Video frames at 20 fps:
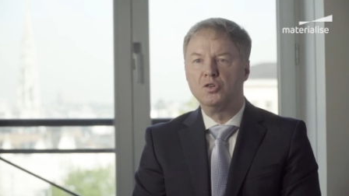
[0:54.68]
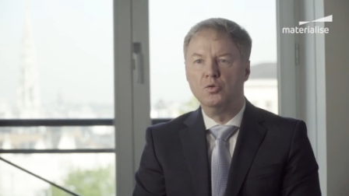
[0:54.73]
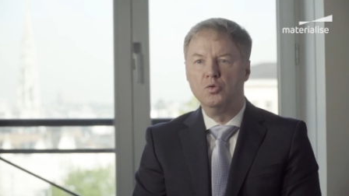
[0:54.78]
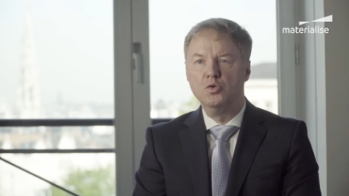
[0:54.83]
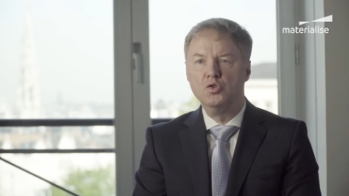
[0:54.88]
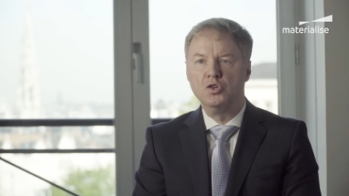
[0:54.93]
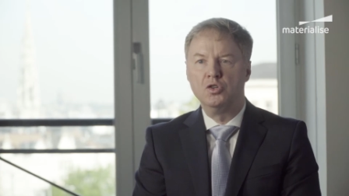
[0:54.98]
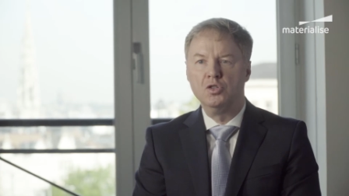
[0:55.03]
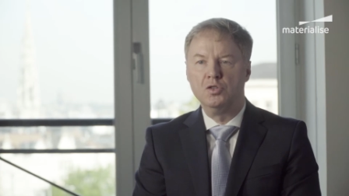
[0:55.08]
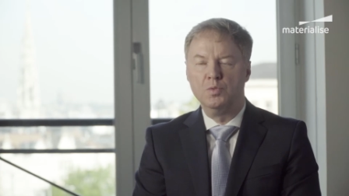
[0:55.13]

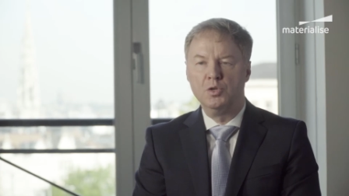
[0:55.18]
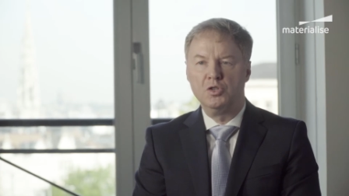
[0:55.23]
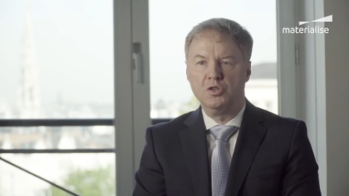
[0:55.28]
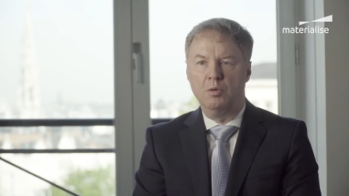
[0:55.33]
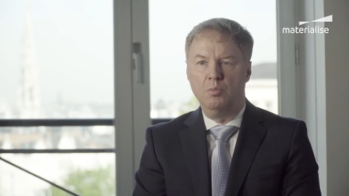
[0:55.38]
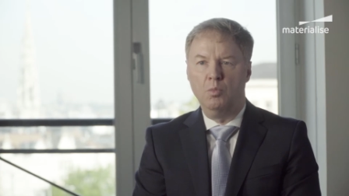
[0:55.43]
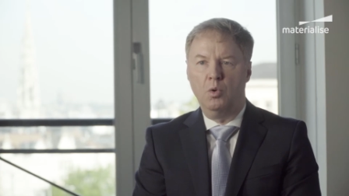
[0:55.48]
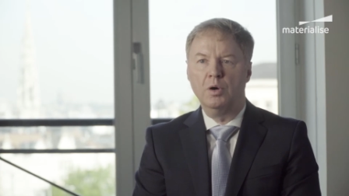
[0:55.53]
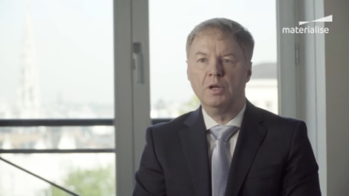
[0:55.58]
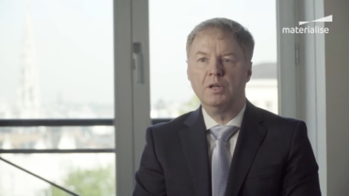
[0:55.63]
solutions which
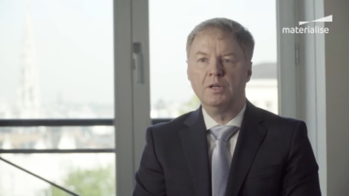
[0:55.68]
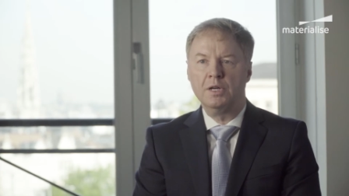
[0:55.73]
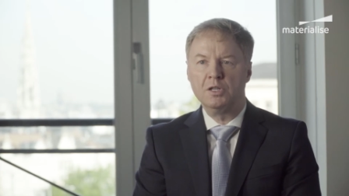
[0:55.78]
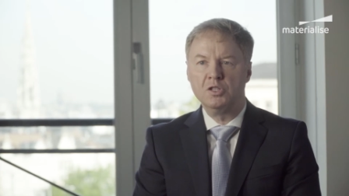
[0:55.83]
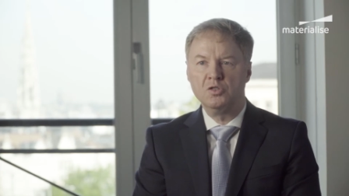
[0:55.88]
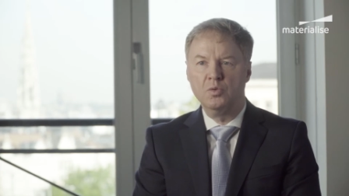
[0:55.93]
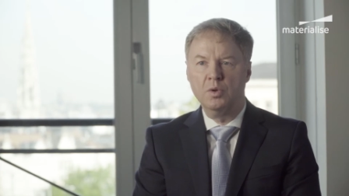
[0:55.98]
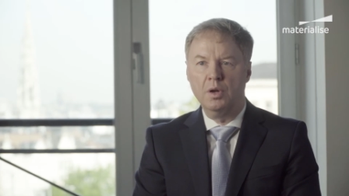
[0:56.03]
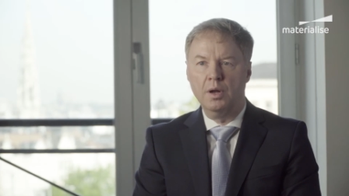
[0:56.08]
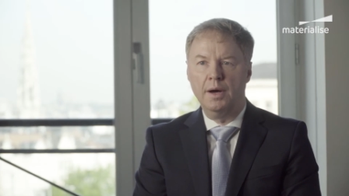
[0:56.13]
are more
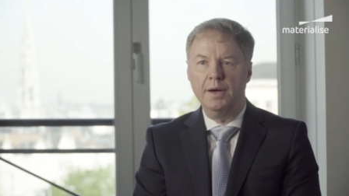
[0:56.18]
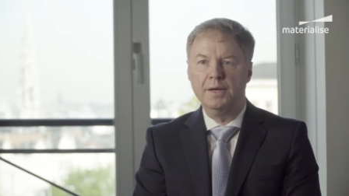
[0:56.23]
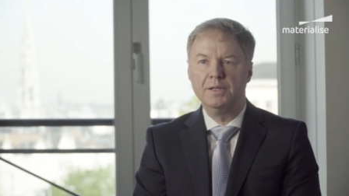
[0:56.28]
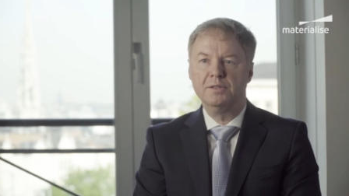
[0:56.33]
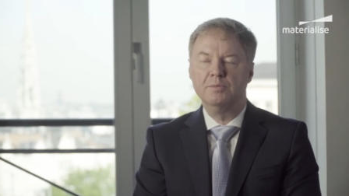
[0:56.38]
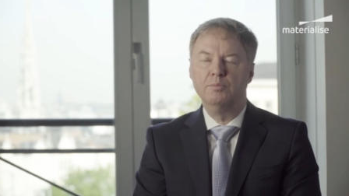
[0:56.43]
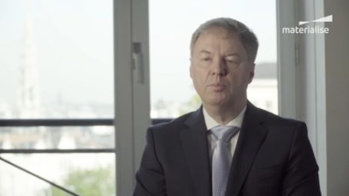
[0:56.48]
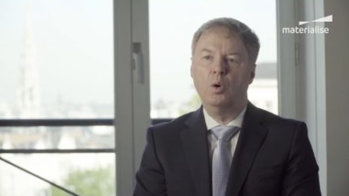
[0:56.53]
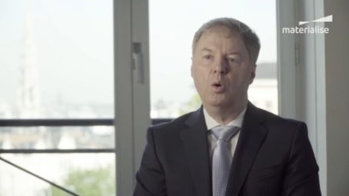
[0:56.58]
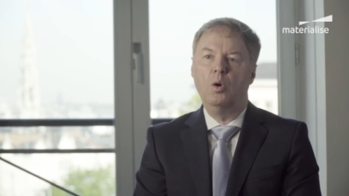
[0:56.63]

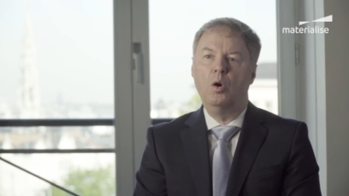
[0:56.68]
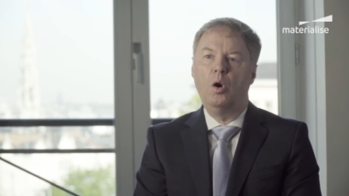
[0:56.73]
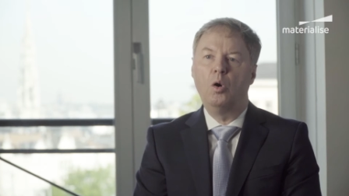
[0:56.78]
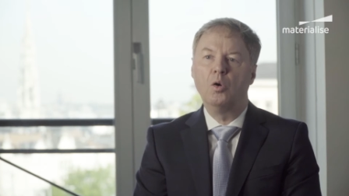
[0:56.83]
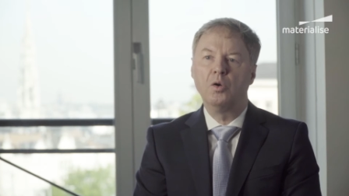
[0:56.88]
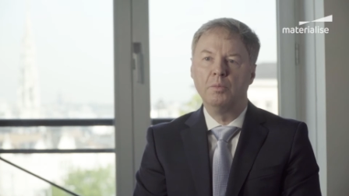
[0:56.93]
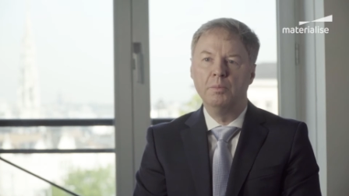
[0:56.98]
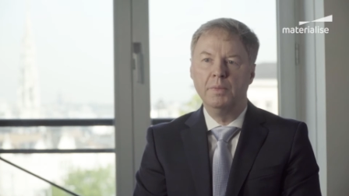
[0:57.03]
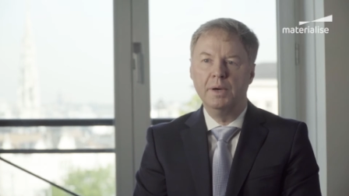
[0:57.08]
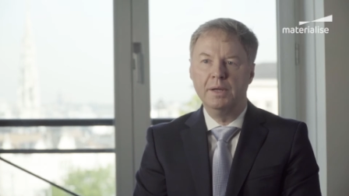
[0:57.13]
industrialized, more
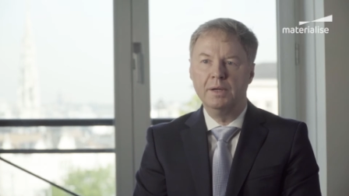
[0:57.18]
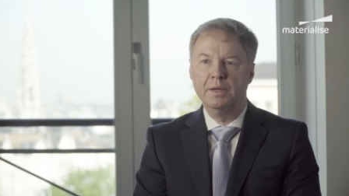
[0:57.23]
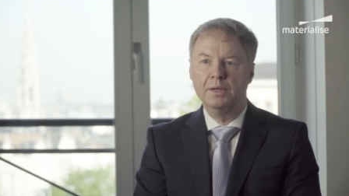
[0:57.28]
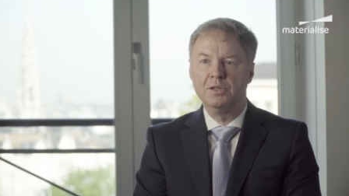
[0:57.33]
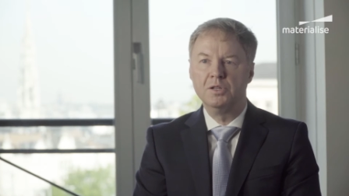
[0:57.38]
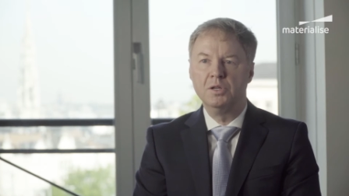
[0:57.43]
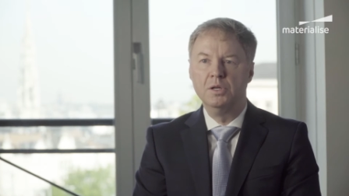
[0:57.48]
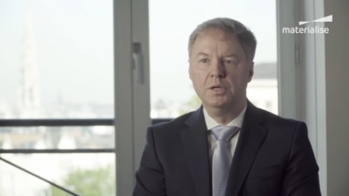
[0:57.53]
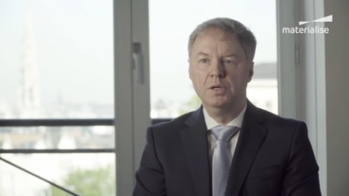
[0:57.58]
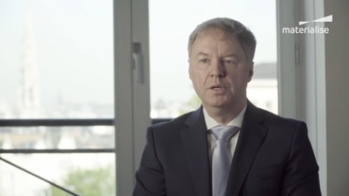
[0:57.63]

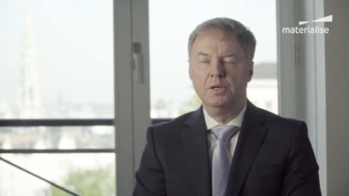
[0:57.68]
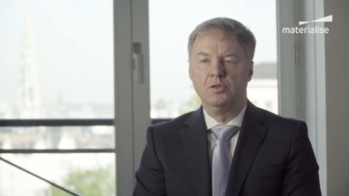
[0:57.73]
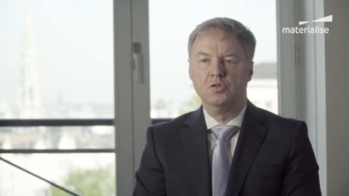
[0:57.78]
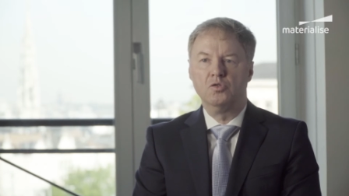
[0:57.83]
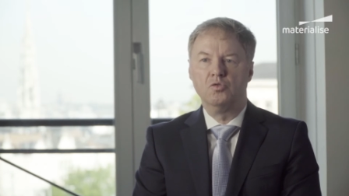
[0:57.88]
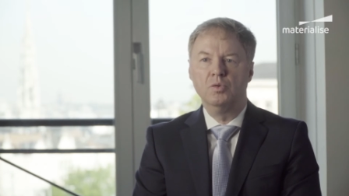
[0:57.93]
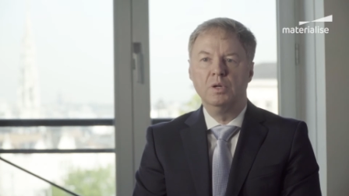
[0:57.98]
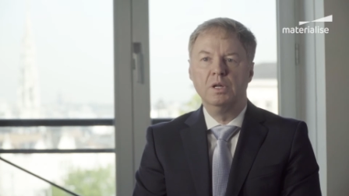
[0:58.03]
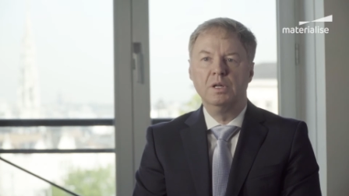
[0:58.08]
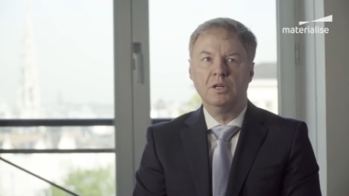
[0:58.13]
automated
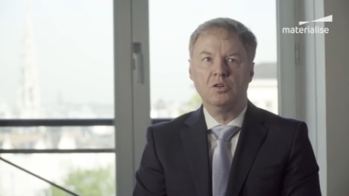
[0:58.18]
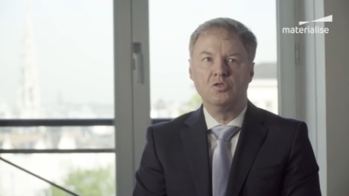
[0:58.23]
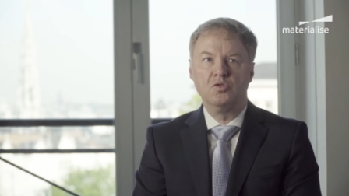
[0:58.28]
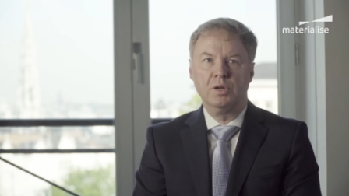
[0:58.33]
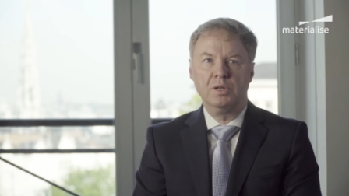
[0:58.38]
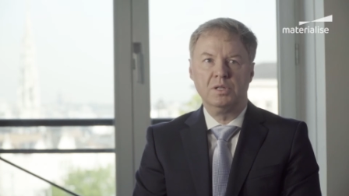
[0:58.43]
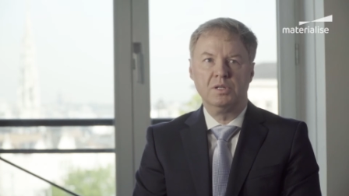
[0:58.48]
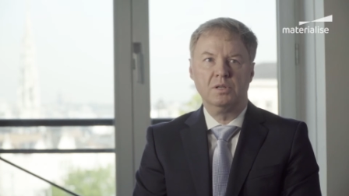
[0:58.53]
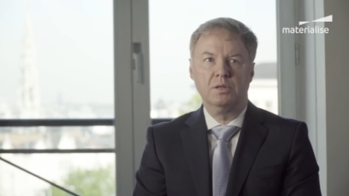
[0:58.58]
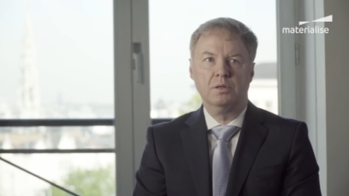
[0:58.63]
to really
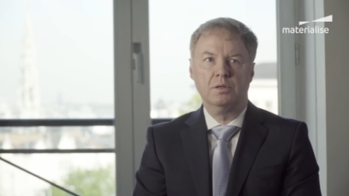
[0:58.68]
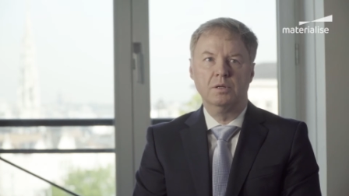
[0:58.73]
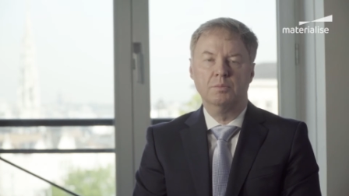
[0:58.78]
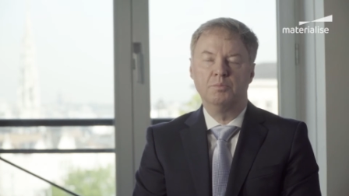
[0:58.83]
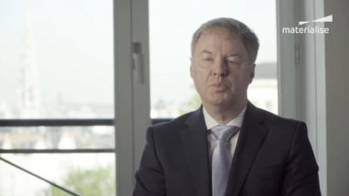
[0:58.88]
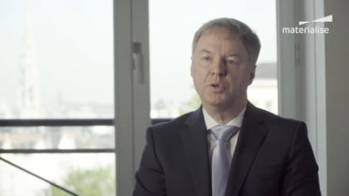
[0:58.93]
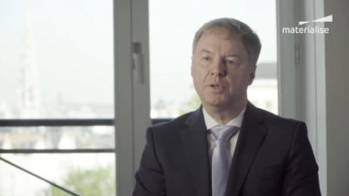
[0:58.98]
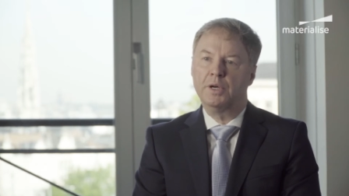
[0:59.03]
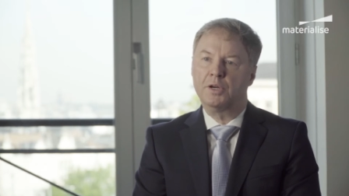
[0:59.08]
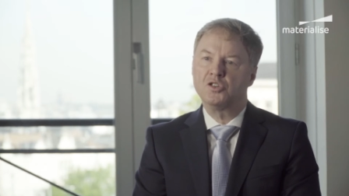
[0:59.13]
address the
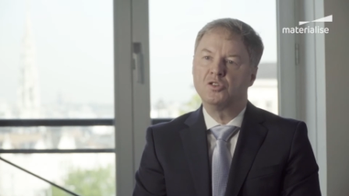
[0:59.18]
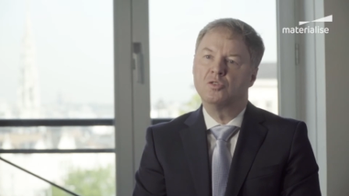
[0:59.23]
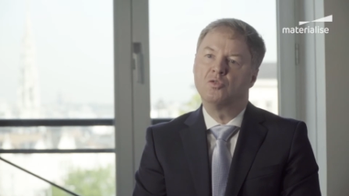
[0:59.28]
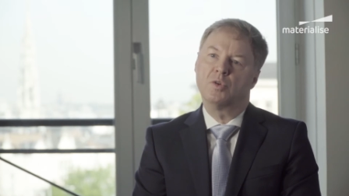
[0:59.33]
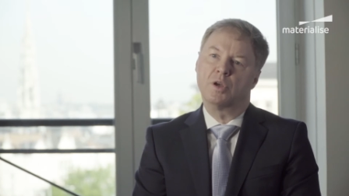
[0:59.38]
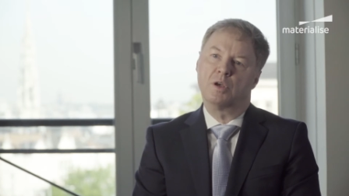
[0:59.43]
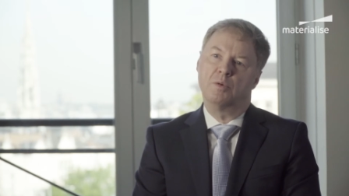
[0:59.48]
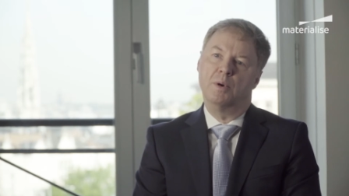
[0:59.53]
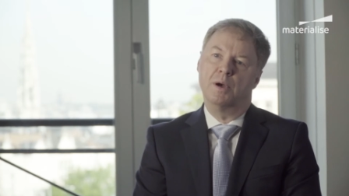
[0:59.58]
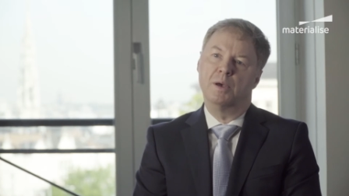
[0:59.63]
production
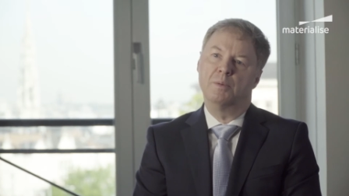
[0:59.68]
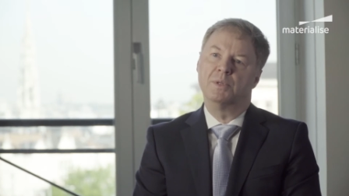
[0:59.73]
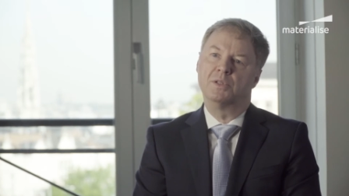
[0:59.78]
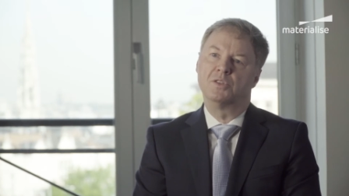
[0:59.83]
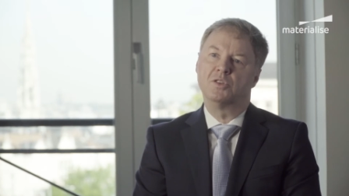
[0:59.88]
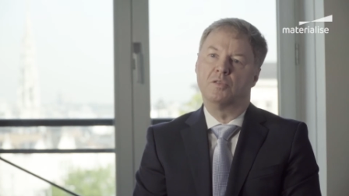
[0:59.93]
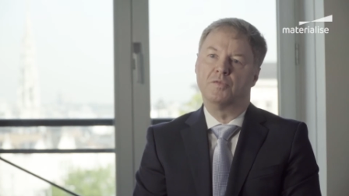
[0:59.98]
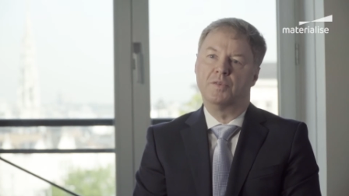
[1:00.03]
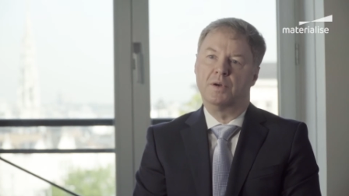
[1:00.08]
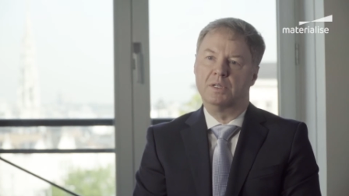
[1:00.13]

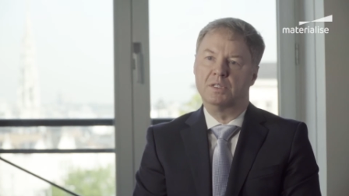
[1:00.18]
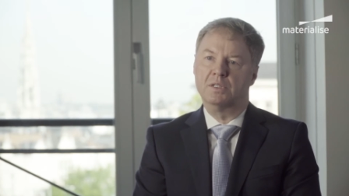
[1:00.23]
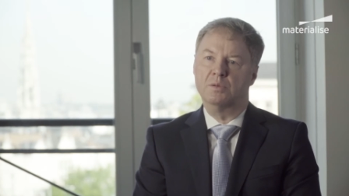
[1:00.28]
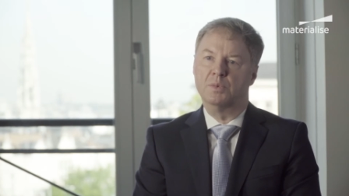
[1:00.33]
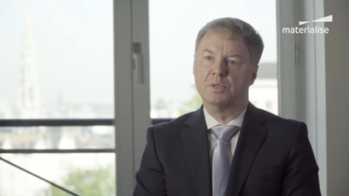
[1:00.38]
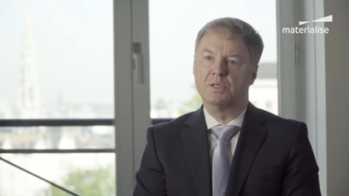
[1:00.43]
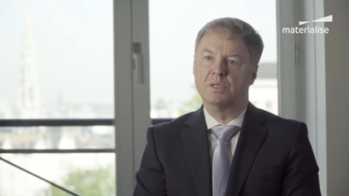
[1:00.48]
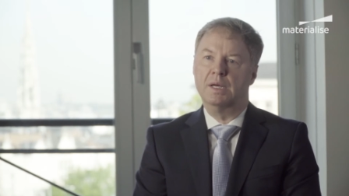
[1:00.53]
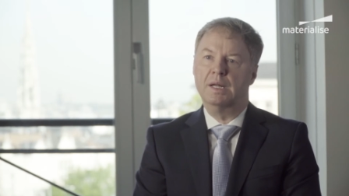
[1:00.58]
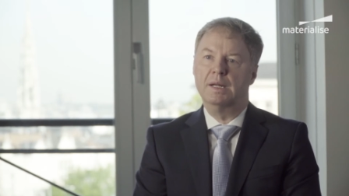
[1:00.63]
requirements of
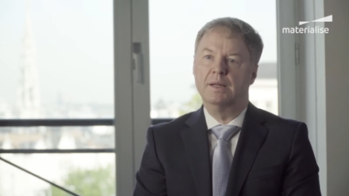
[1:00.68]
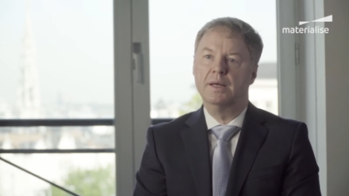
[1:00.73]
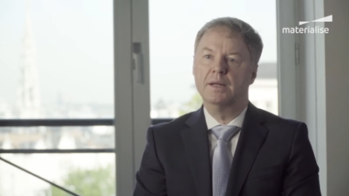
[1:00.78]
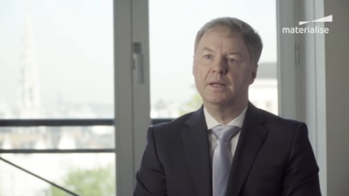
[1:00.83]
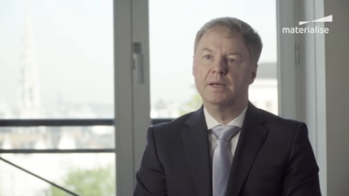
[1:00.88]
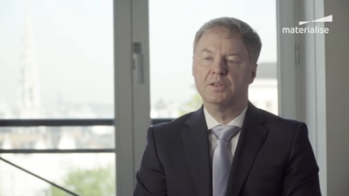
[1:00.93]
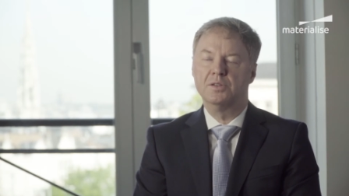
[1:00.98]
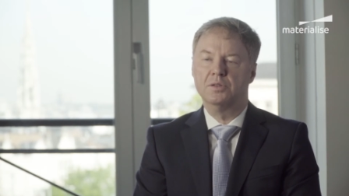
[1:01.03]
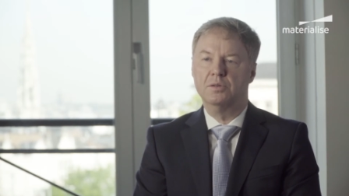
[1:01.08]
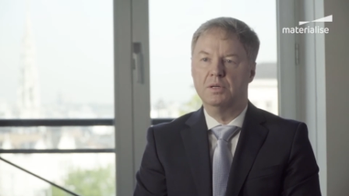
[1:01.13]
customers. And that
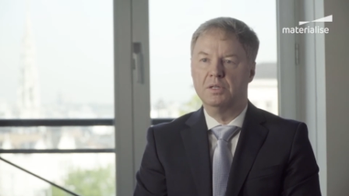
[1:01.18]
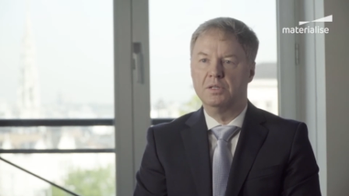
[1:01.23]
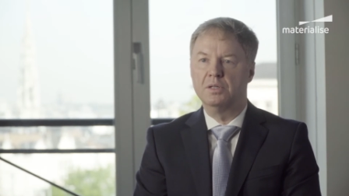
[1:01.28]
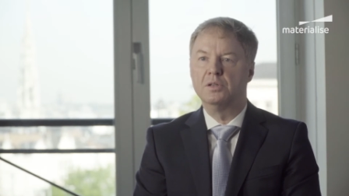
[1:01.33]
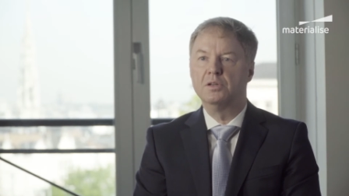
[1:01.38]
a, is